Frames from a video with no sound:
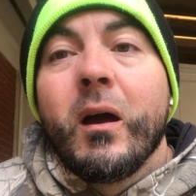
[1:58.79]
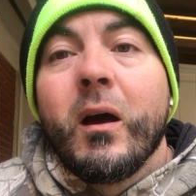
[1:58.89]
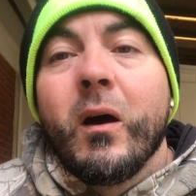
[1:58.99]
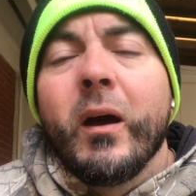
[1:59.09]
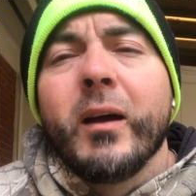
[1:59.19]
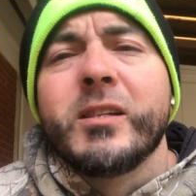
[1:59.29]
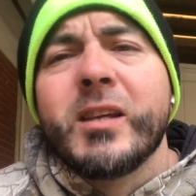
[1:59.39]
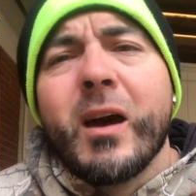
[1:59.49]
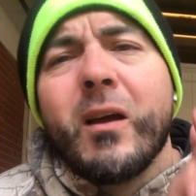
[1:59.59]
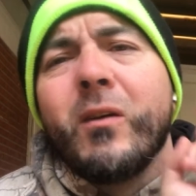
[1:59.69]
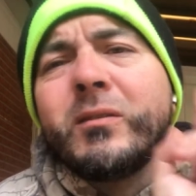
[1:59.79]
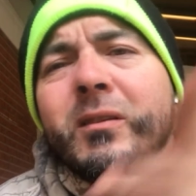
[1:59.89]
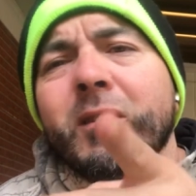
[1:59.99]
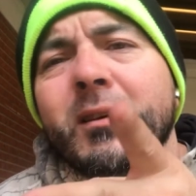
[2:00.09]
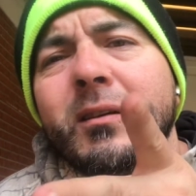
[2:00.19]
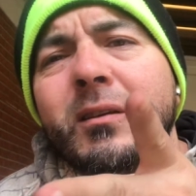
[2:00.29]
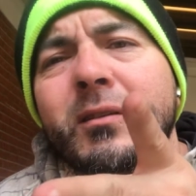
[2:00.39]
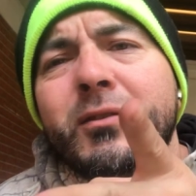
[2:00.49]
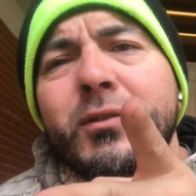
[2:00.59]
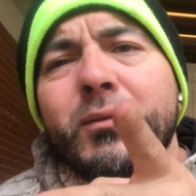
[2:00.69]
oh yeah, shout out to the
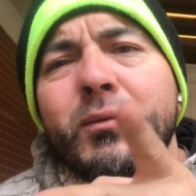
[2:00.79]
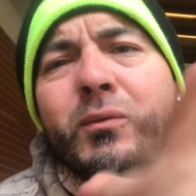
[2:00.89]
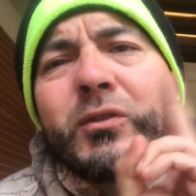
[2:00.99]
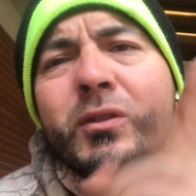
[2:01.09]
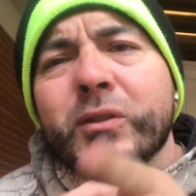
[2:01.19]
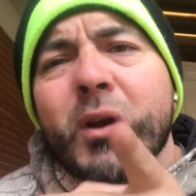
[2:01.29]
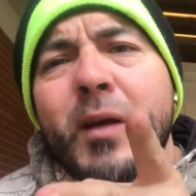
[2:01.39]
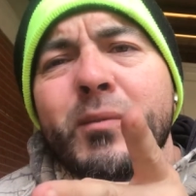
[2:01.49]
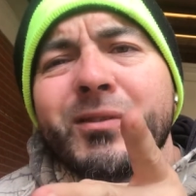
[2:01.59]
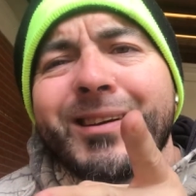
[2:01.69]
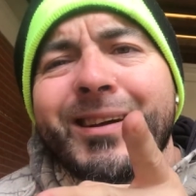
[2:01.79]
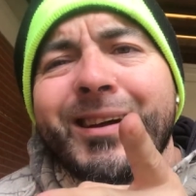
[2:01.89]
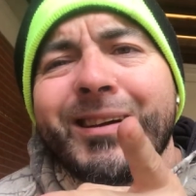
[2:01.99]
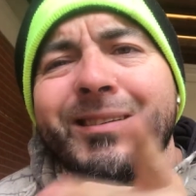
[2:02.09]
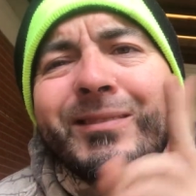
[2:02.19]
2 subscribers I got.